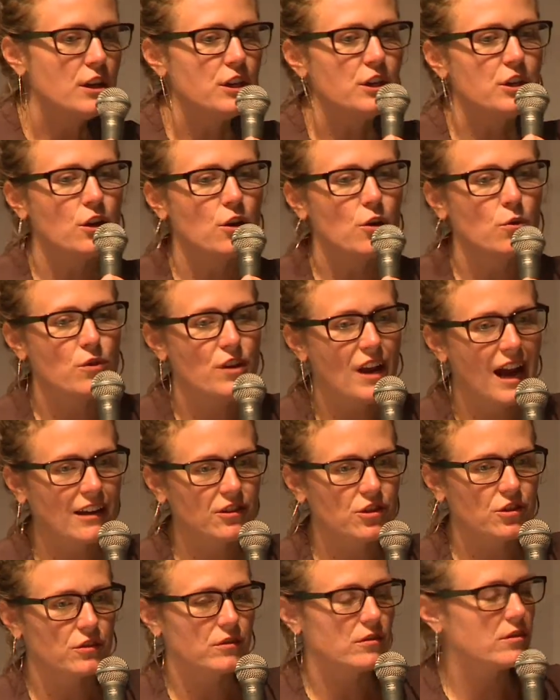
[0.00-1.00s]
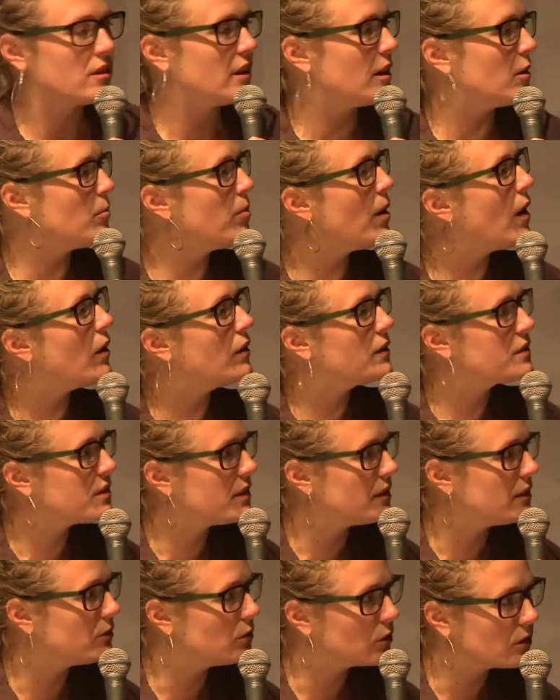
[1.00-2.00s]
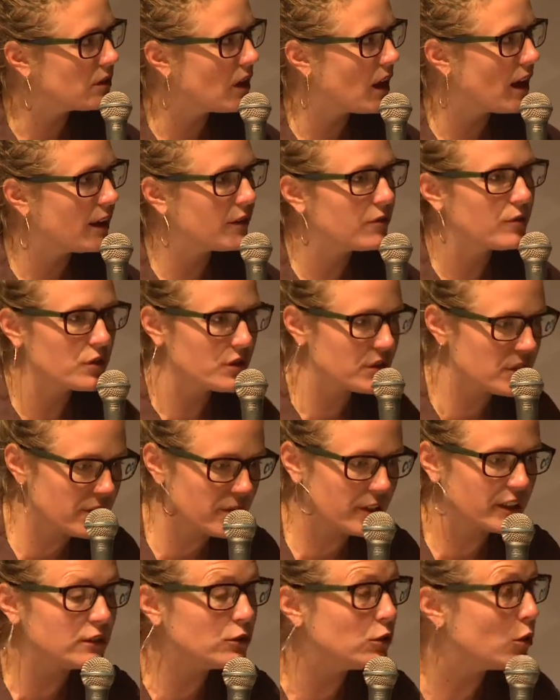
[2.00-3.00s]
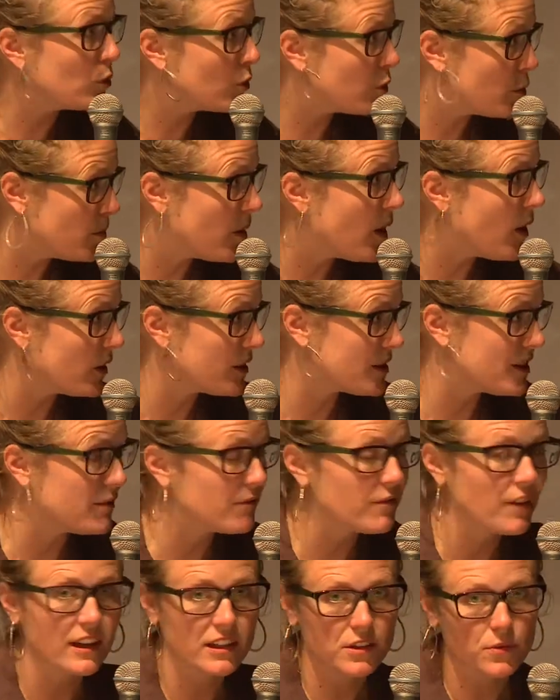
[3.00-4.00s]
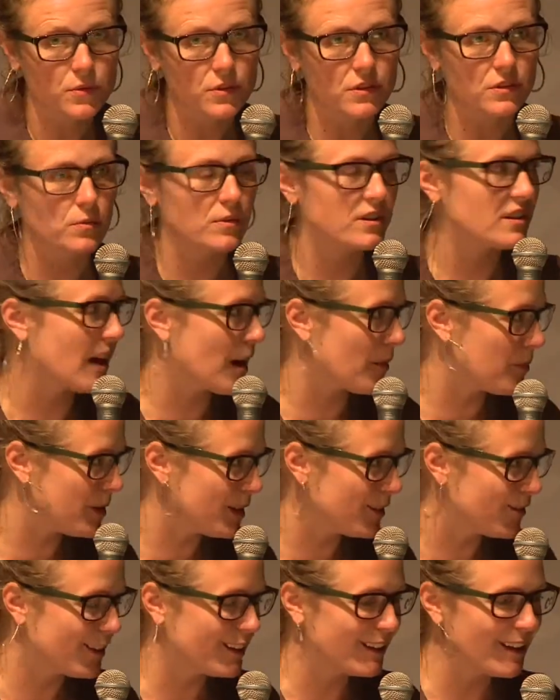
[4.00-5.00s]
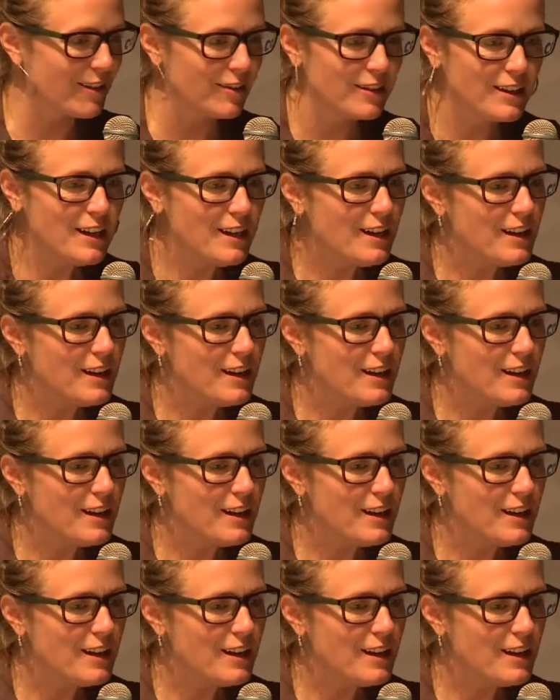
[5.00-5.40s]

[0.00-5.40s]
national scale policy look like versus very local policy fights, which is what's happening right now.